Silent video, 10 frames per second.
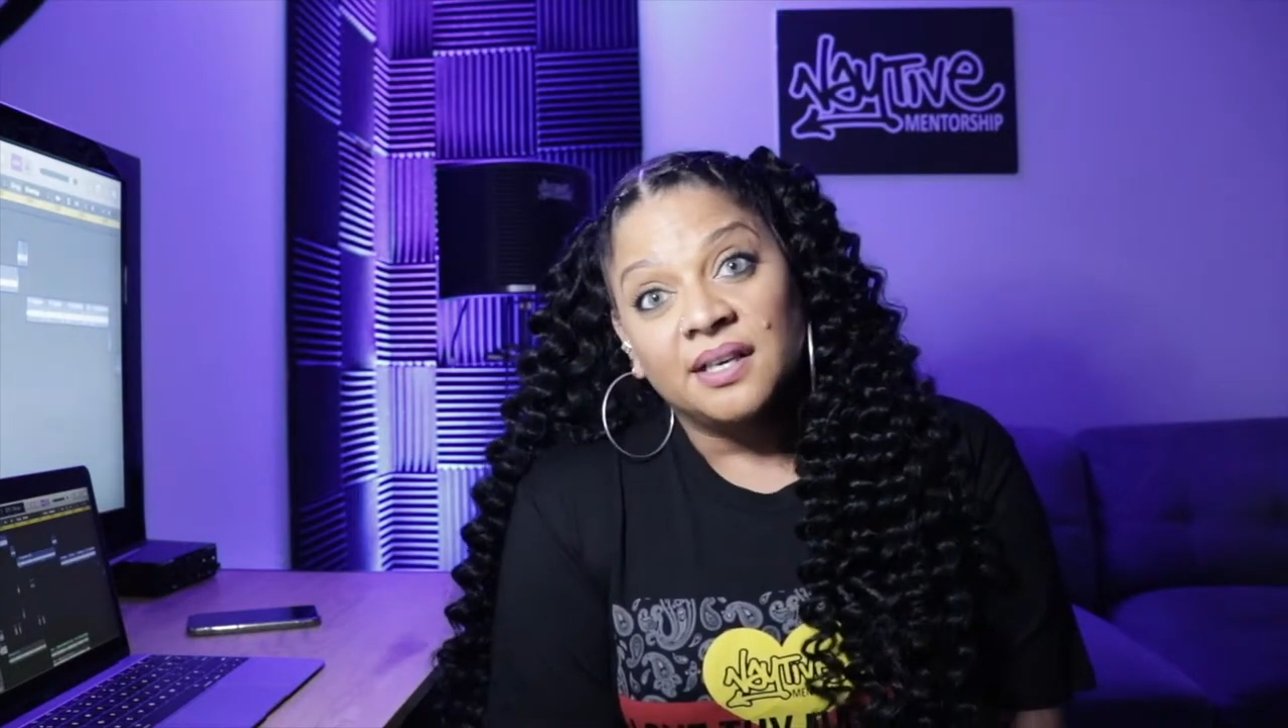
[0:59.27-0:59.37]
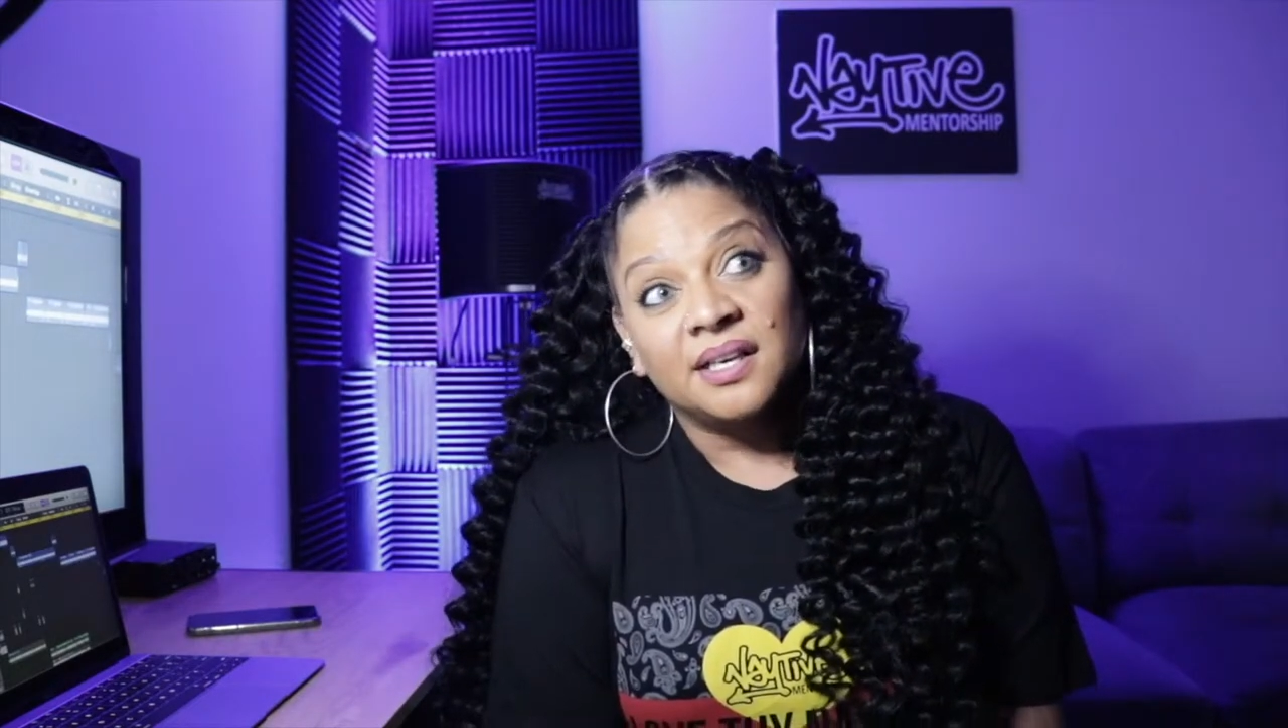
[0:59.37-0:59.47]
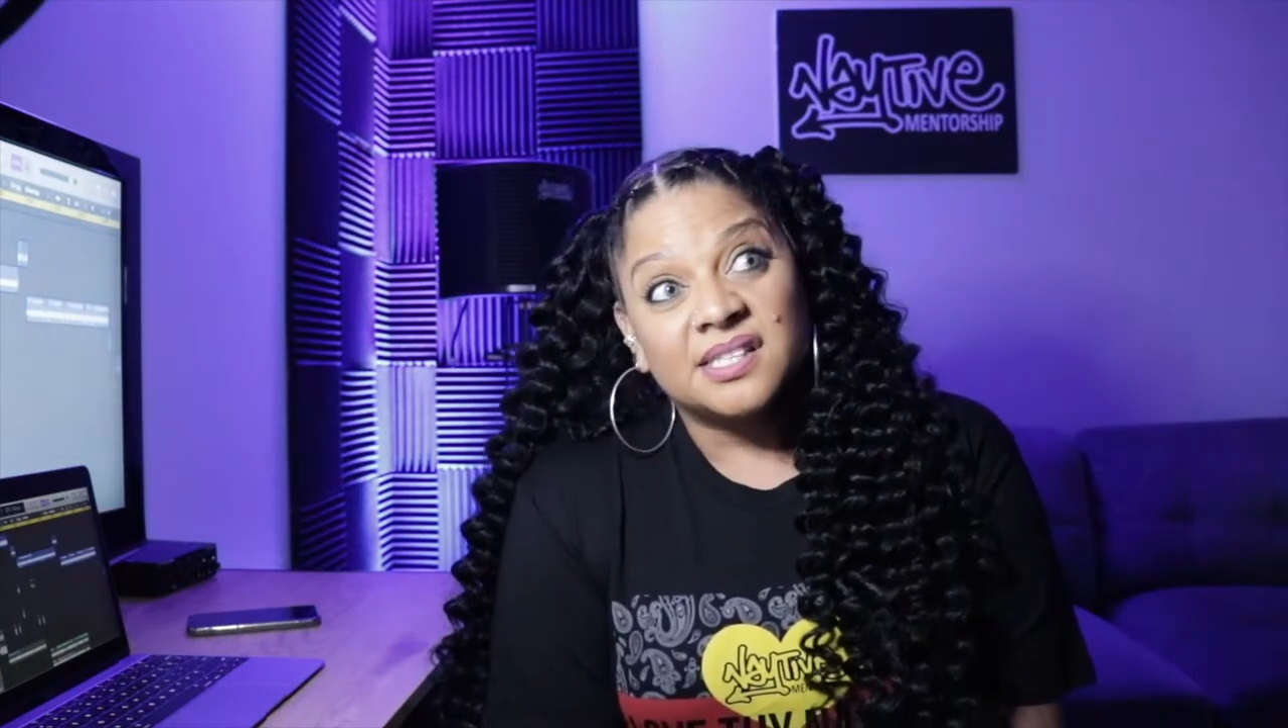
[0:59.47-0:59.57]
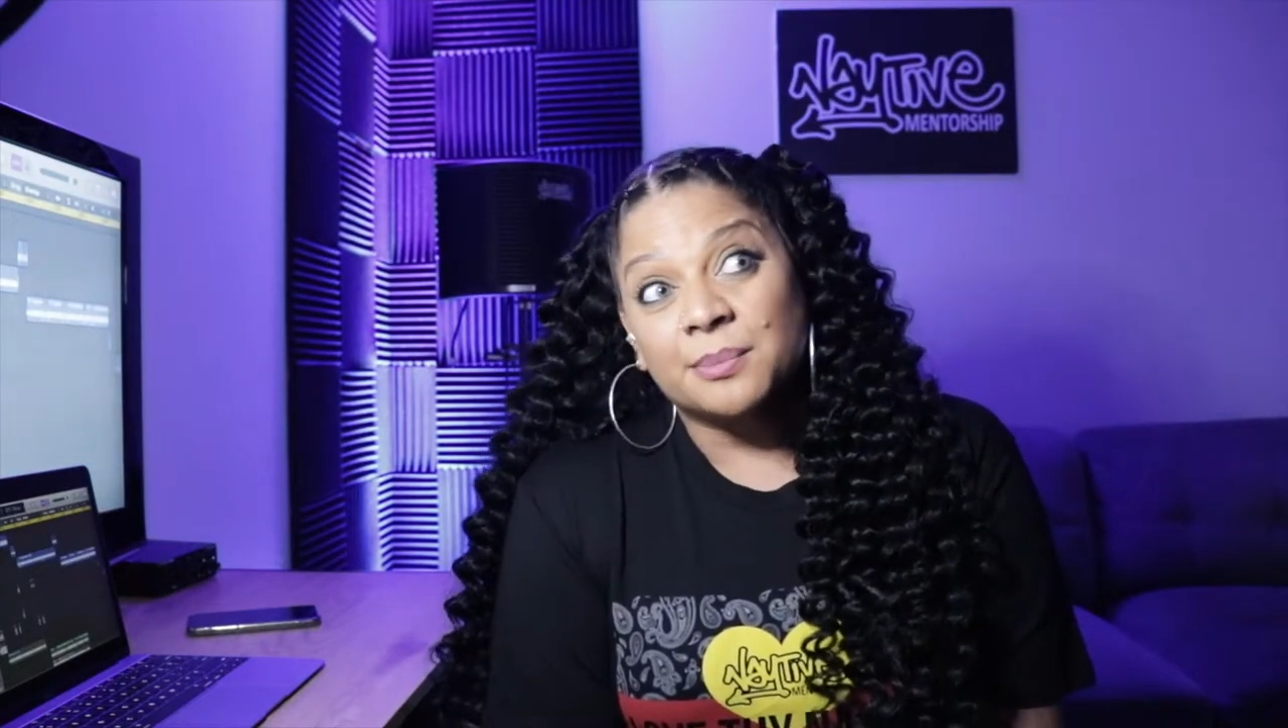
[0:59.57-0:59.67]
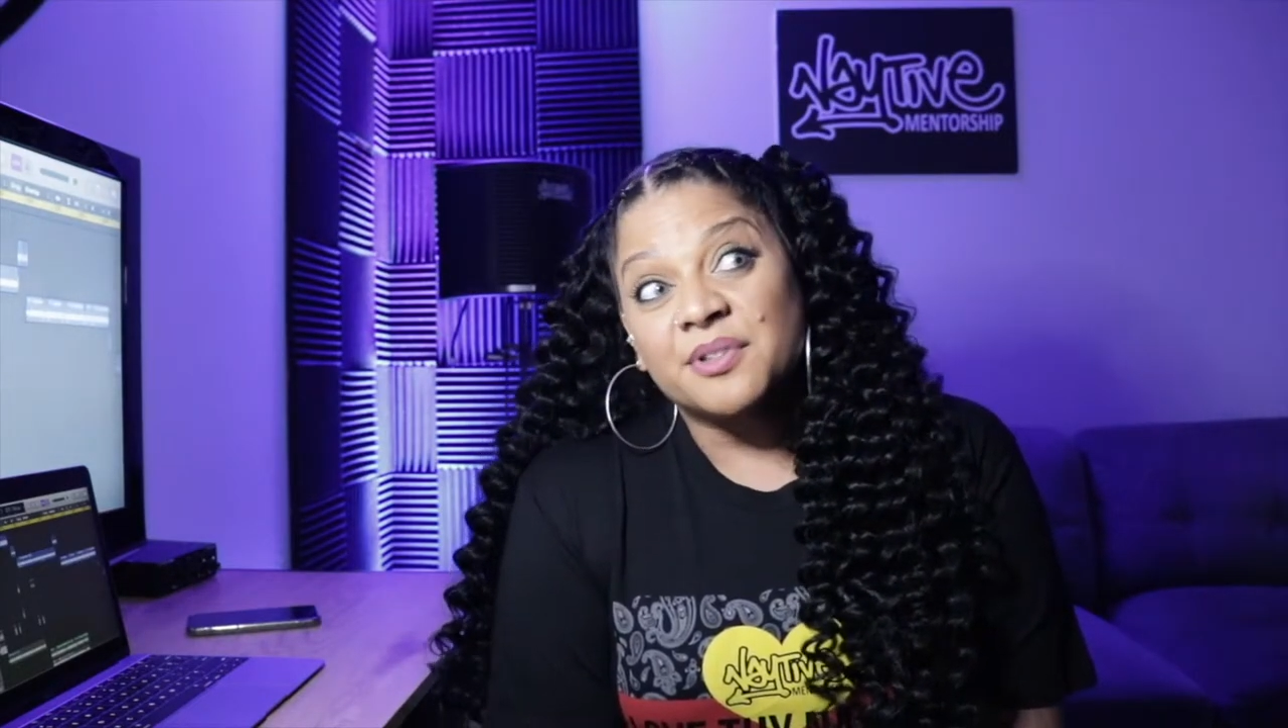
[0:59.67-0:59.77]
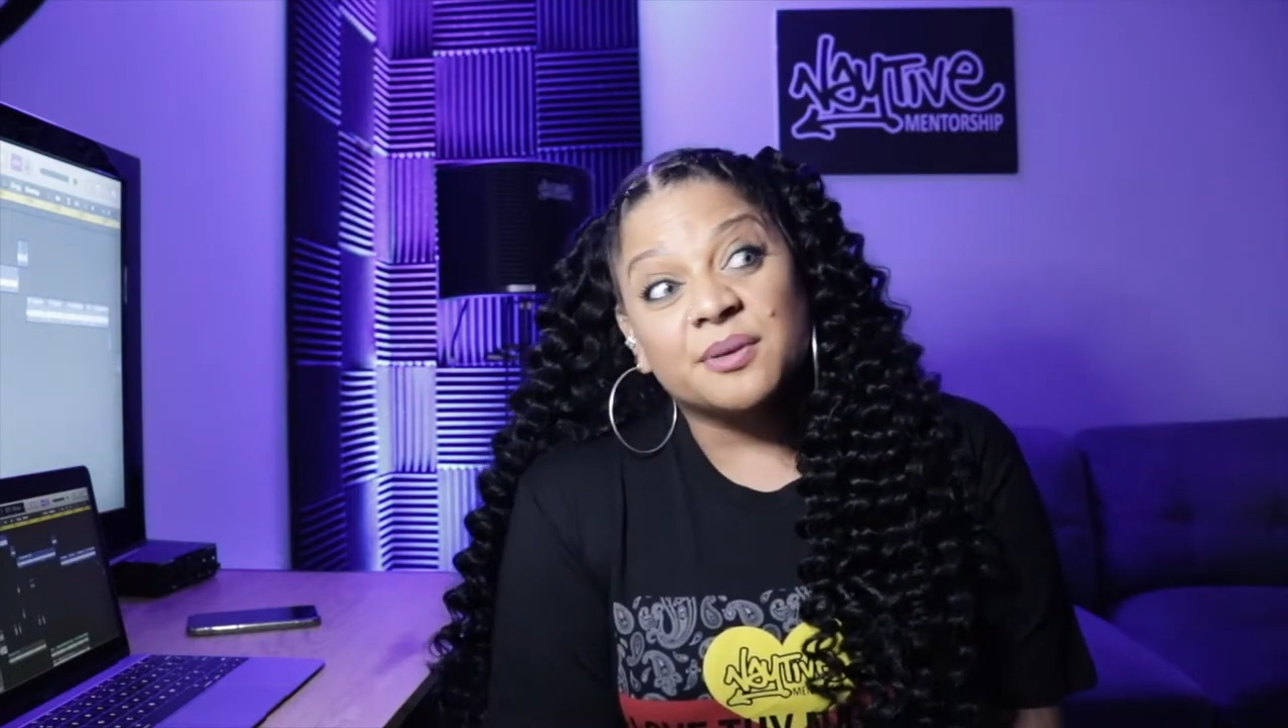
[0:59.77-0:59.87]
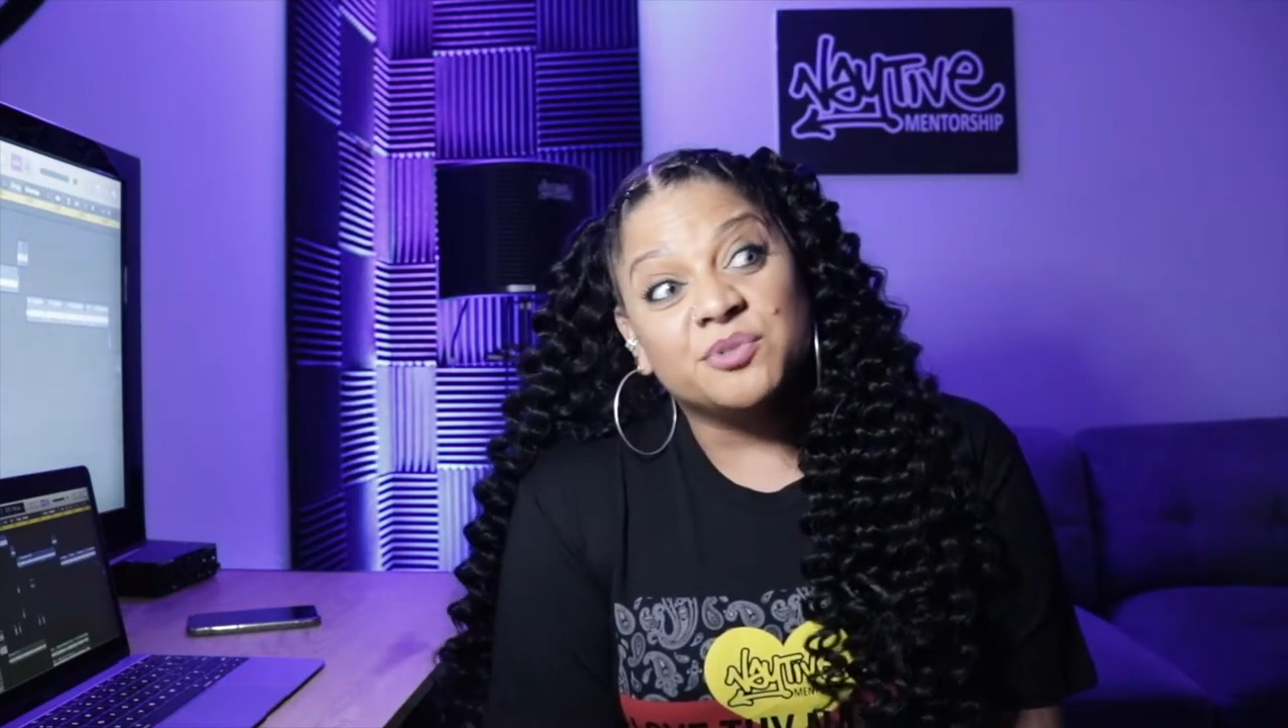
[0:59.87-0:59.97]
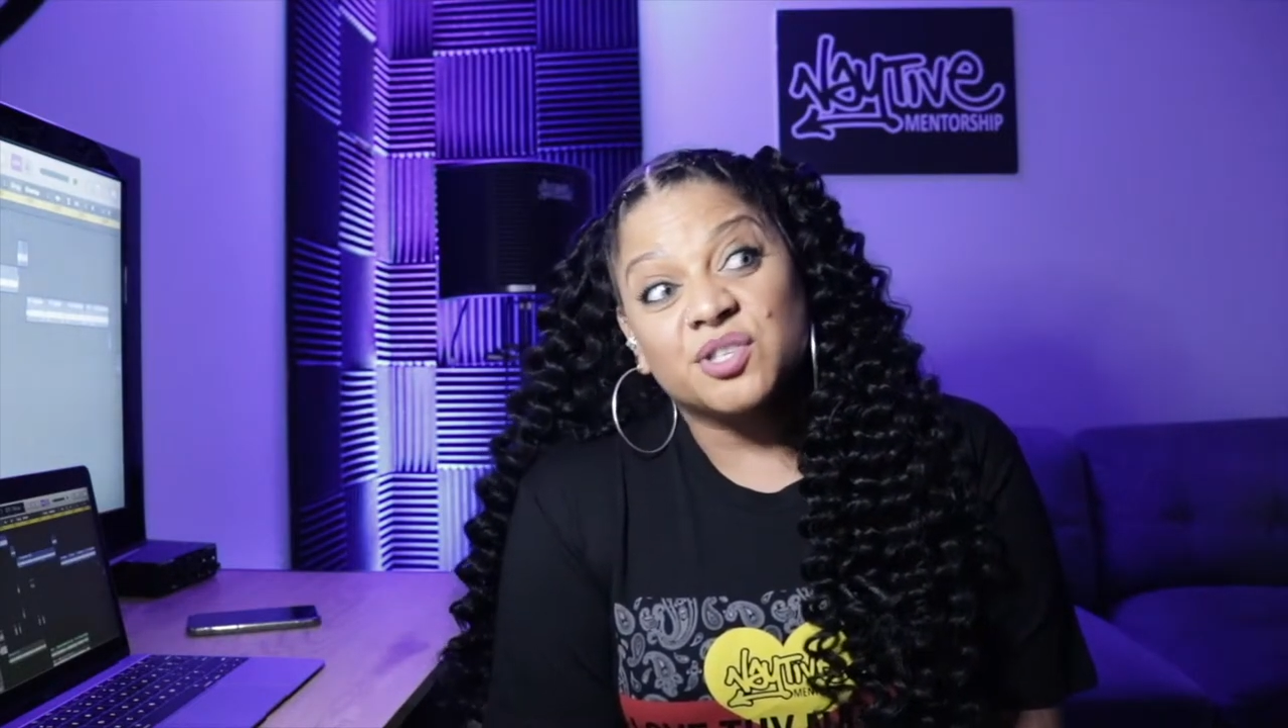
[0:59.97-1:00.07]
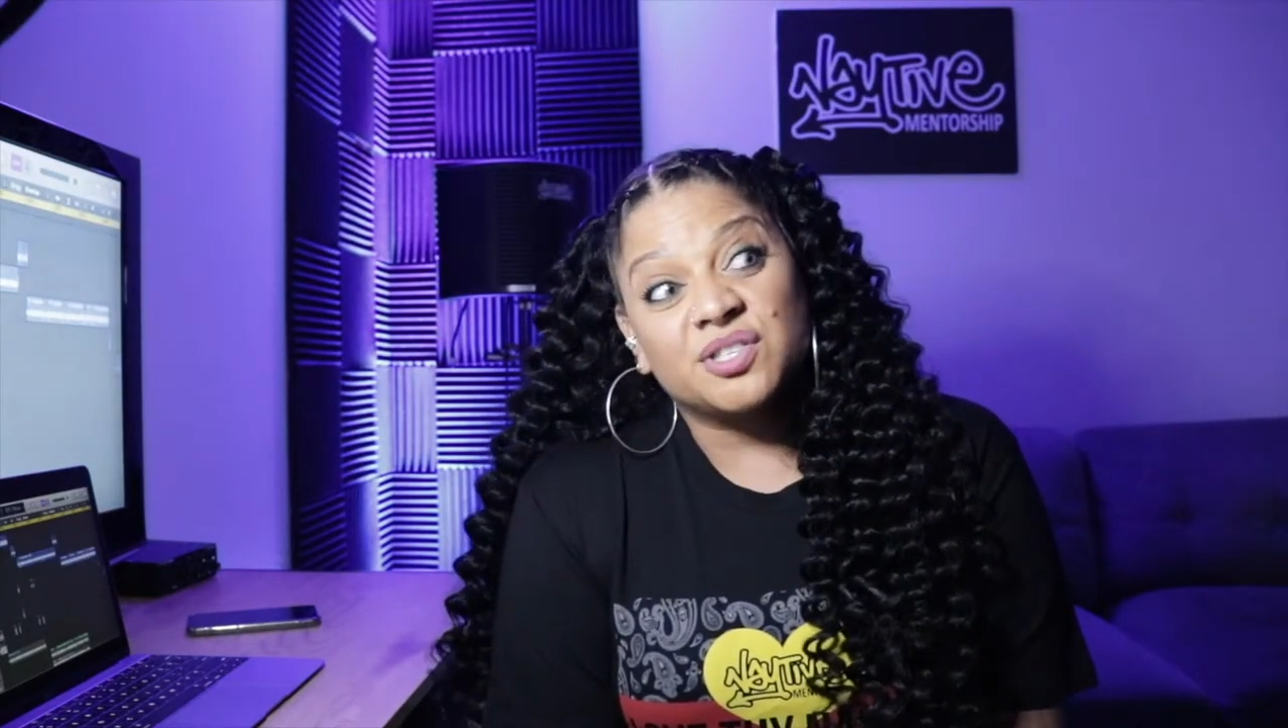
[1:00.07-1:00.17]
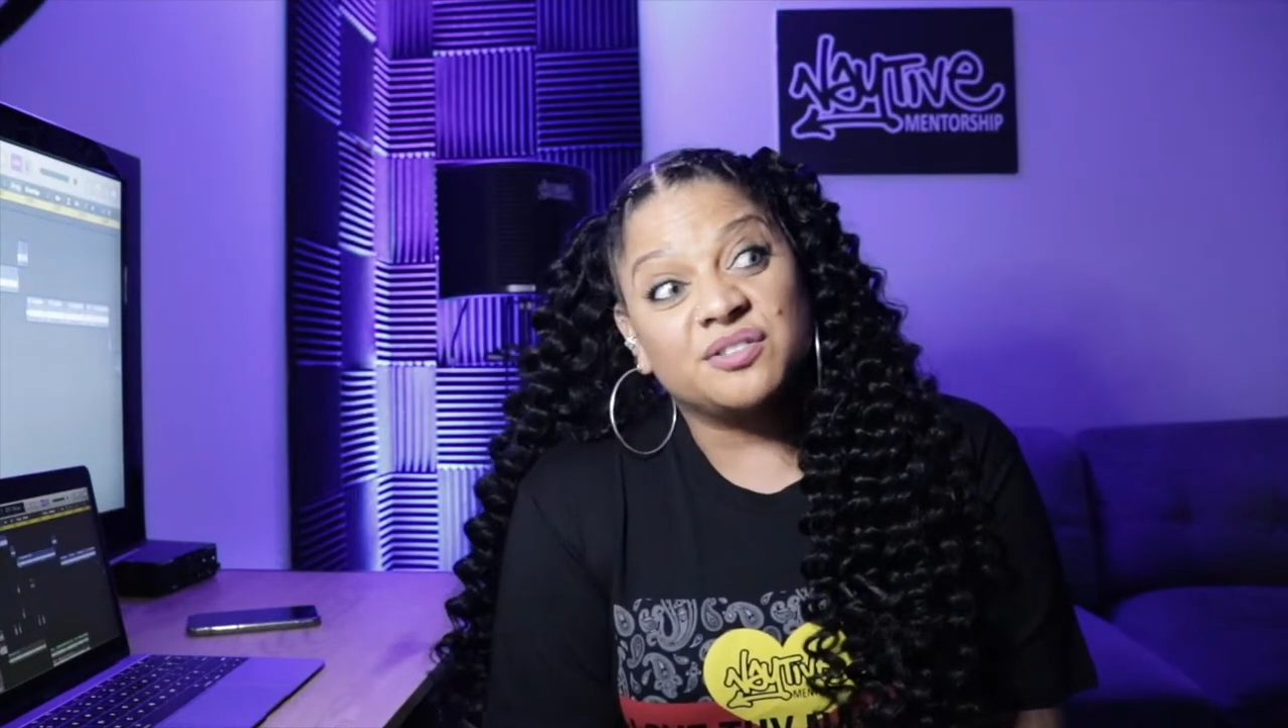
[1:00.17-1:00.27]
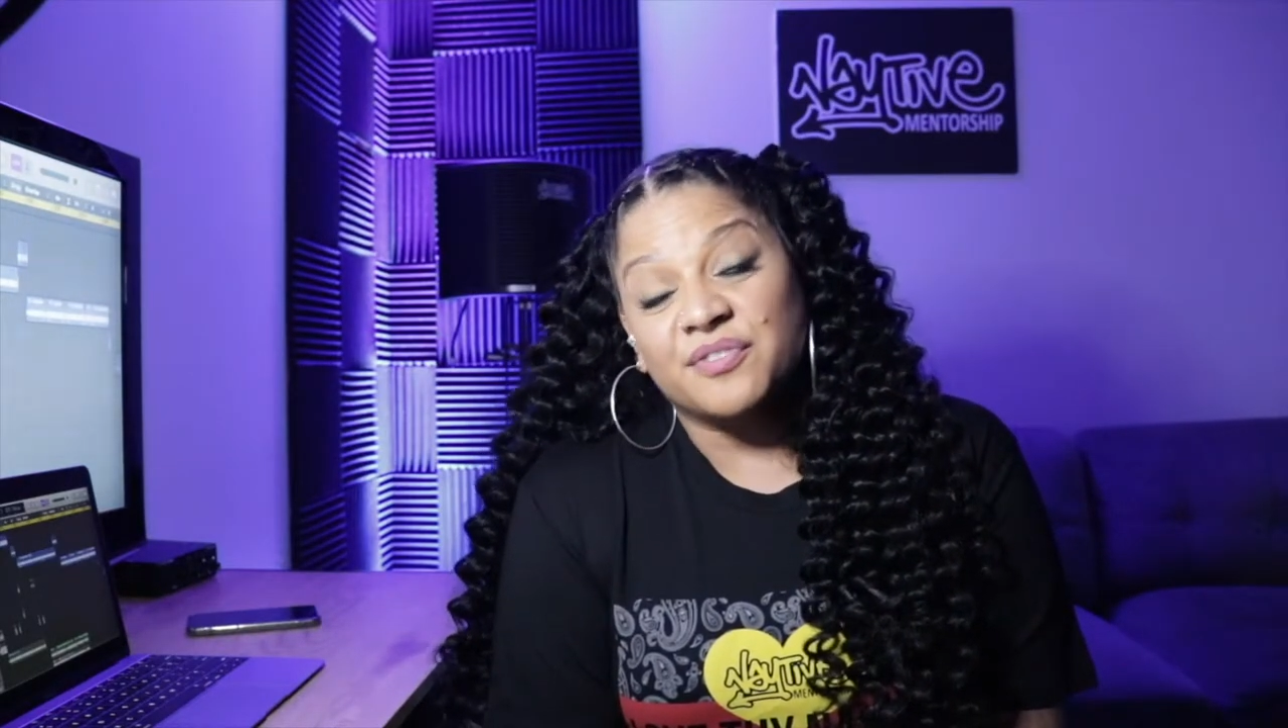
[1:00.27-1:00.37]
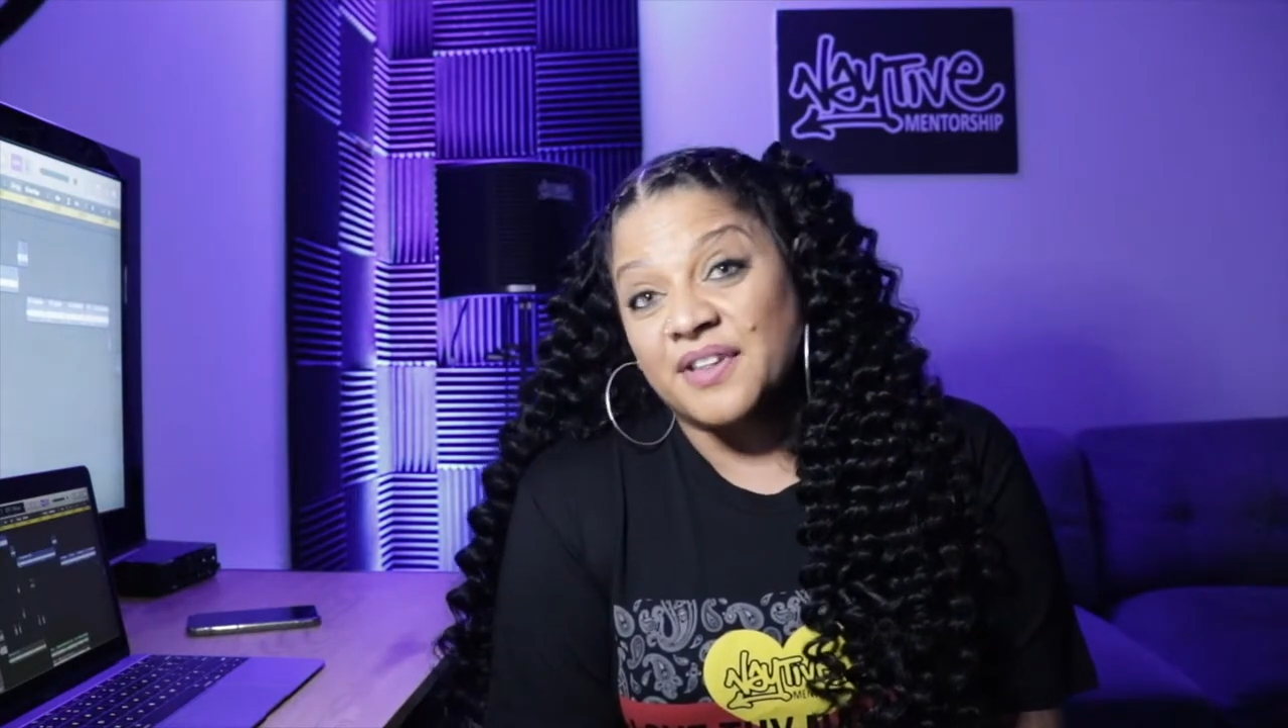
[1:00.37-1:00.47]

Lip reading: some of them just for